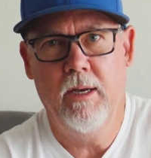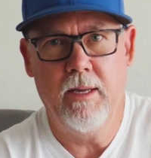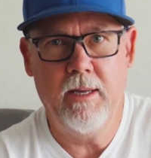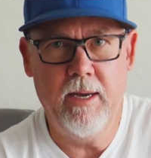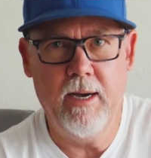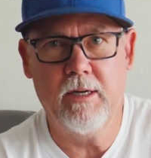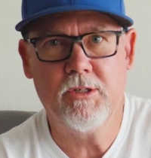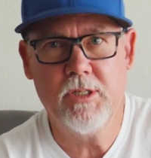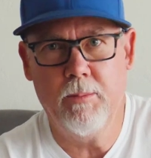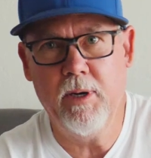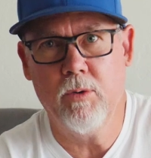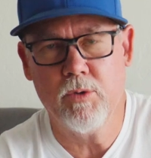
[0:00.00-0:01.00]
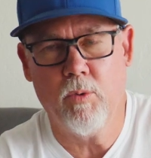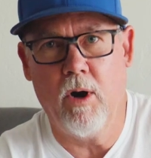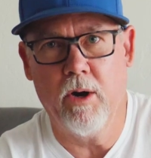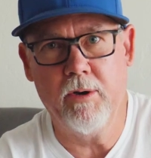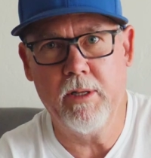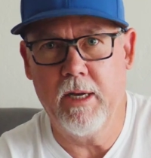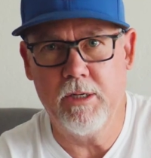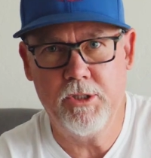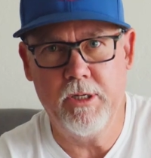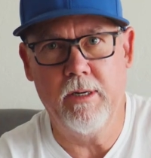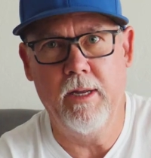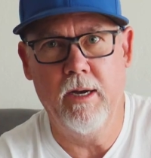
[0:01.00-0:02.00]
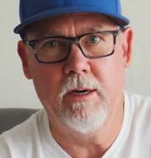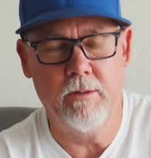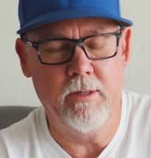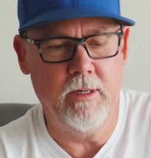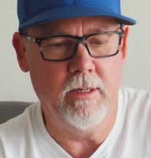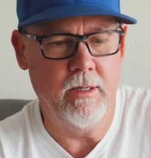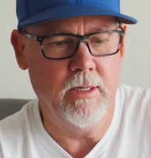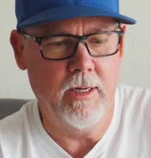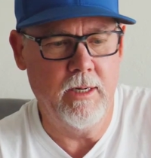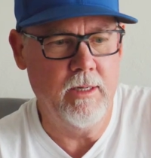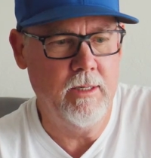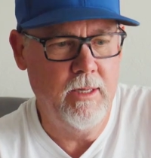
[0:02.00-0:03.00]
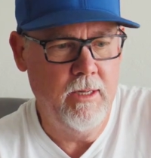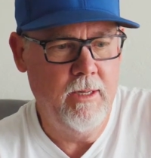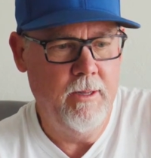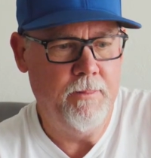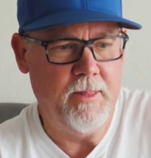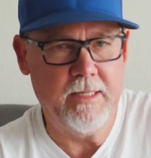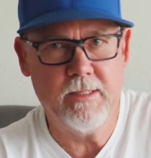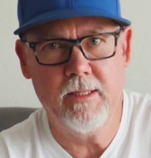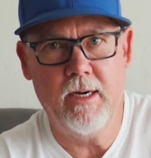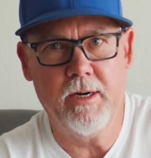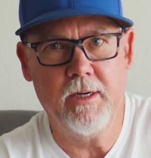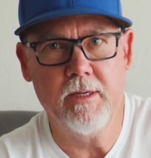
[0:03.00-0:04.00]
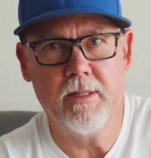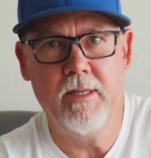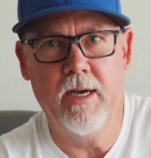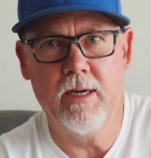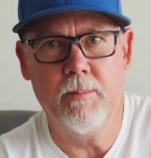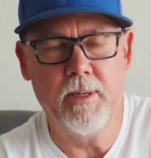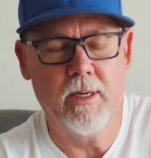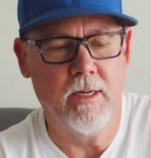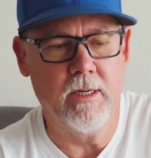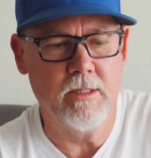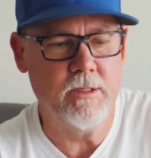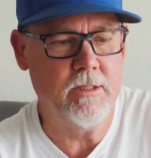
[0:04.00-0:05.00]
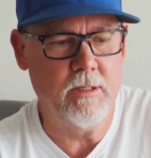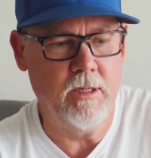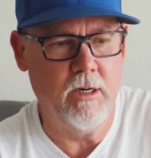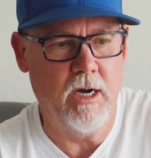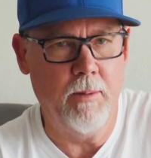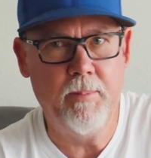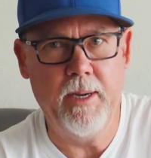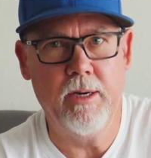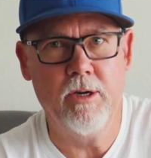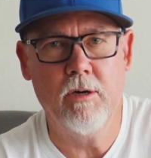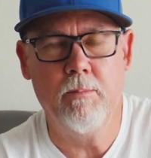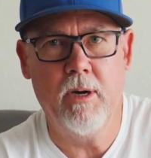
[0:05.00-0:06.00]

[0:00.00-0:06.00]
Yeah, somebody was watering that shit down. And uh, that's not a good thing because, you know, I'm paying good